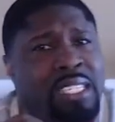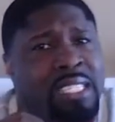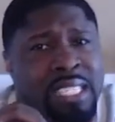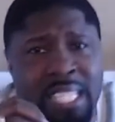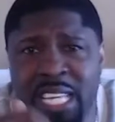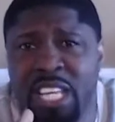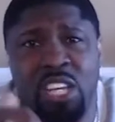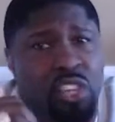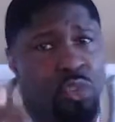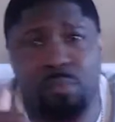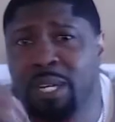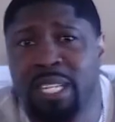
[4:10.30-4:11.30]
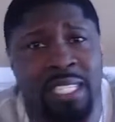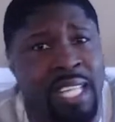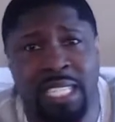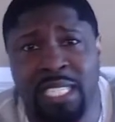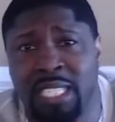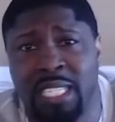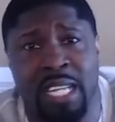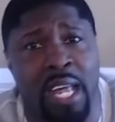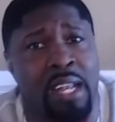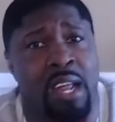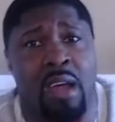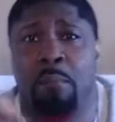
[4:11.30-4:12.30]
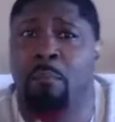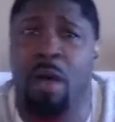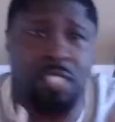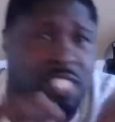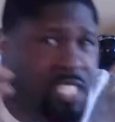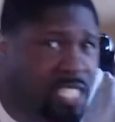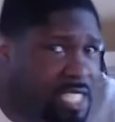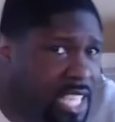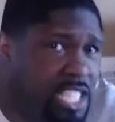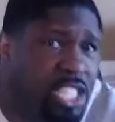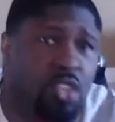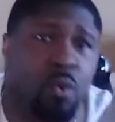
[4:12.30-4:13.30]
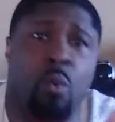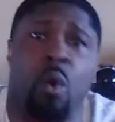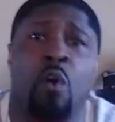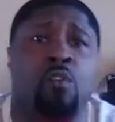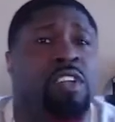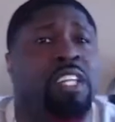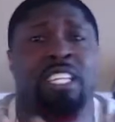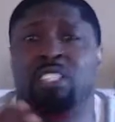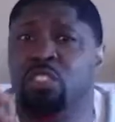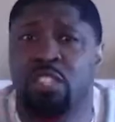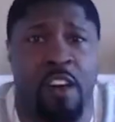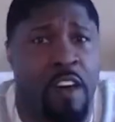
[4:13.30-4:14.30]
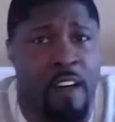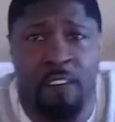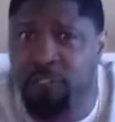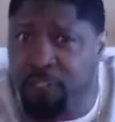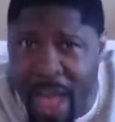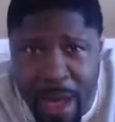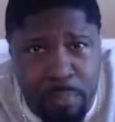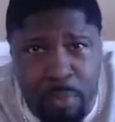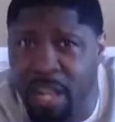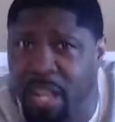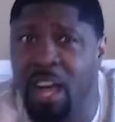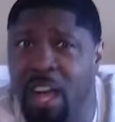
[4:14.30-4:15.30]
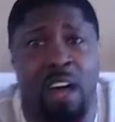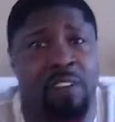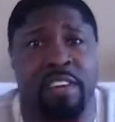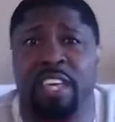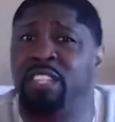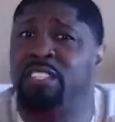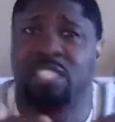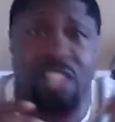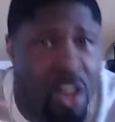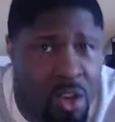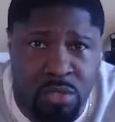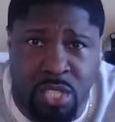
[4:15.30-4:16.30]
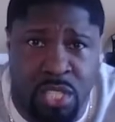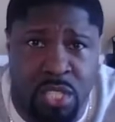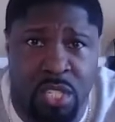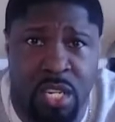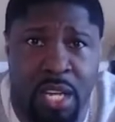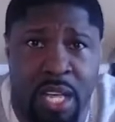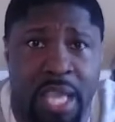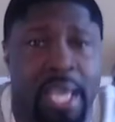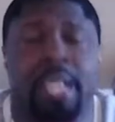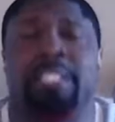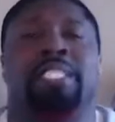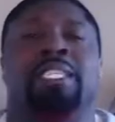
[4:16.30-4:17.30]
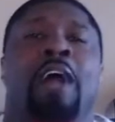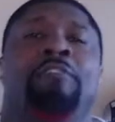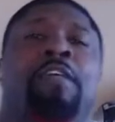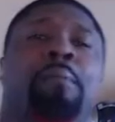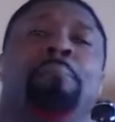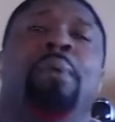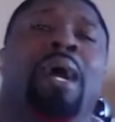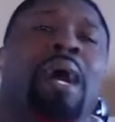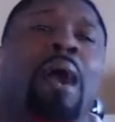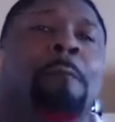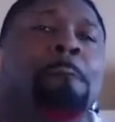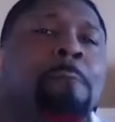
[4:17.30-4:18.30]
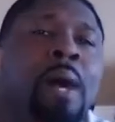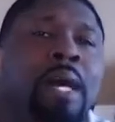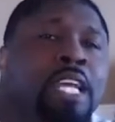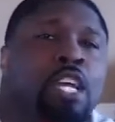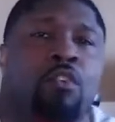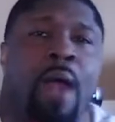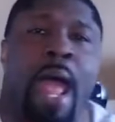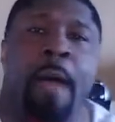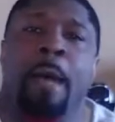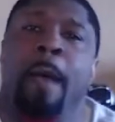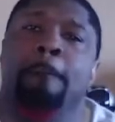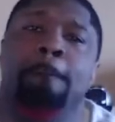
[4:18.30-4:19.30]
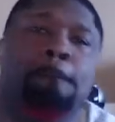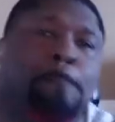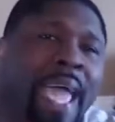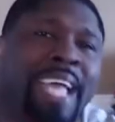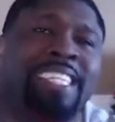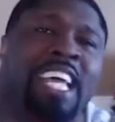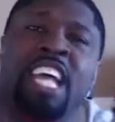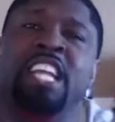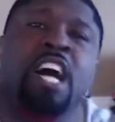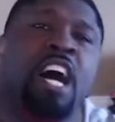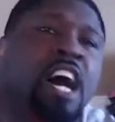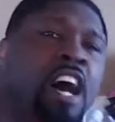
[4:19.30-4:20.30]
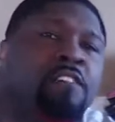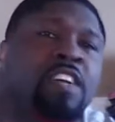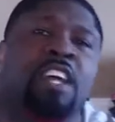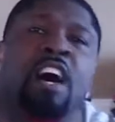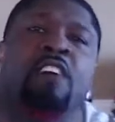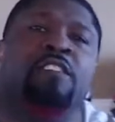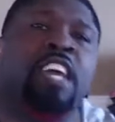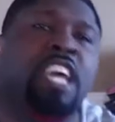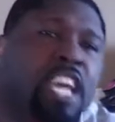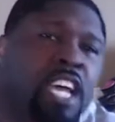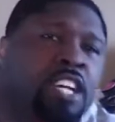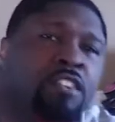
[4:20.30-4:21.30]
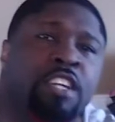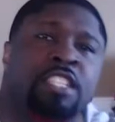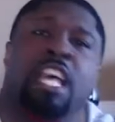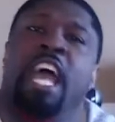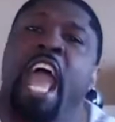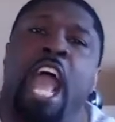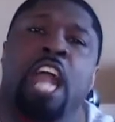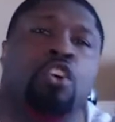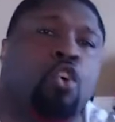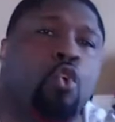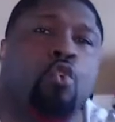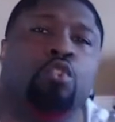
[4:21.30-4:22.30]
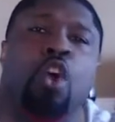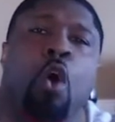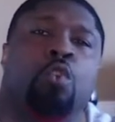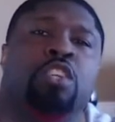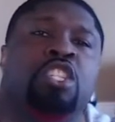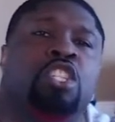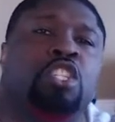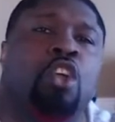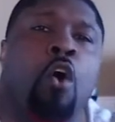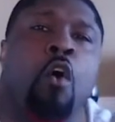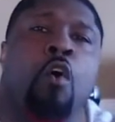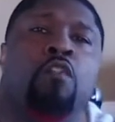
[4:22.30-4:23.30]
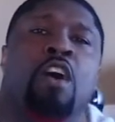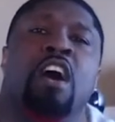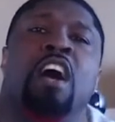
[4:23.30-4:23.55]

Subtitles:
dehumanization and marginalization woven into the fabric of its culture. It's nothing but a money grab baked in the oven of ignorance and cooled on the stove